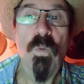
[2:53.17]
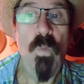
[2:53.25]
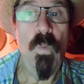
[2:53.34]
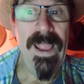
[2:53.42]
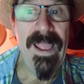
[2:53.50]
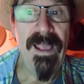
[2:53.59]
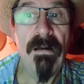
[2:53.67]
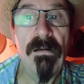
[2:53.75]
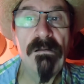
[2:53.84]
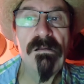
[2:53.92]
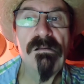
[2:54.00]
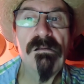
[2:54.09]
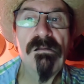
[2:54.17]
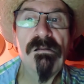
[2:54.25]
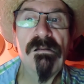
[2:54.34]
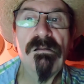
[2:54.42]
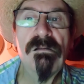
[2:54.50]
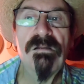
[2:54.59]
"Well,
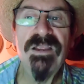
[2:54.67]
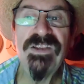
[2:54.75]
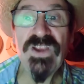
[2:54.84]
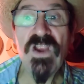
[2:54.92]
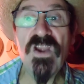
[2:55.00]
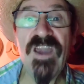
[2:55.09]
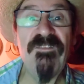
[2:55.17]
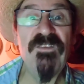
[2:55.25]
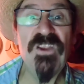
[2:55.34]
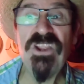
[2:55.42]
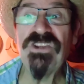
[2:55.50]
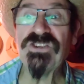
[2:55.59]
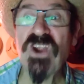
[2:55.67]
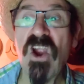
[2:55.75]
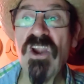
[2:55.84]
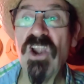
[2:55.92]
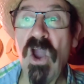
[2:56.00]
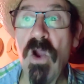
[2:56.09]
is there enough for you to
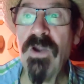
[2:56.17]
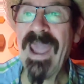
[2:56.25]
start a load?"